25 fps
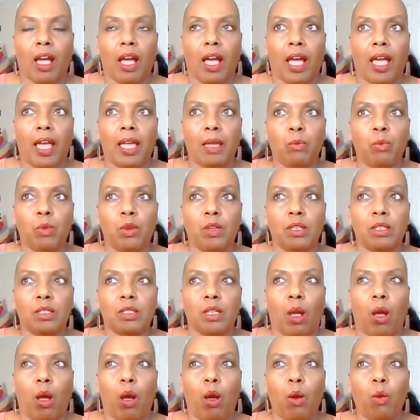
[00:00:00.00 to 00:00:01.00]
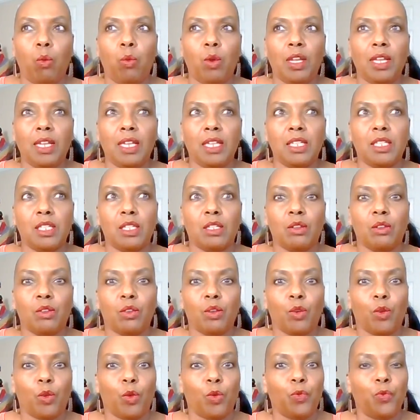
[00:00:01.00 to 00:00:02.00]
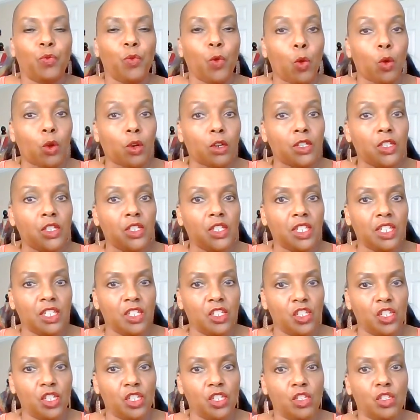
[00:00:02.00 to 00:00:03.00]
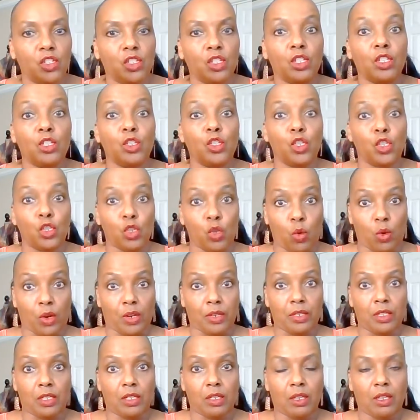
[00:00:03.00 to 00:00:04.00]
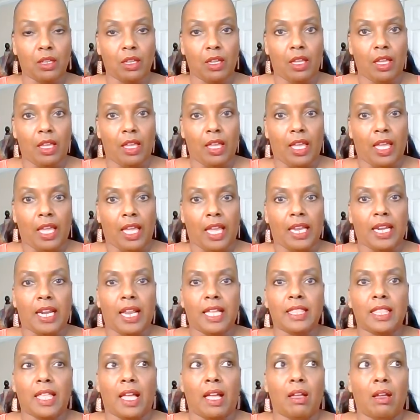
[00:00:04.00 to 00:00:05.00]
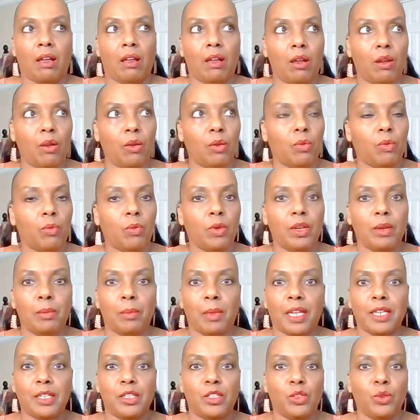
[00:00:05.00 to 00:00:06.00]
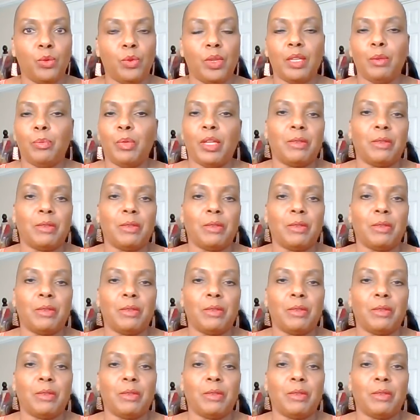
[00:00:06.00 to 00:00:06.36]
I was always 4 stitches short. And I thought, oh, what am I doing?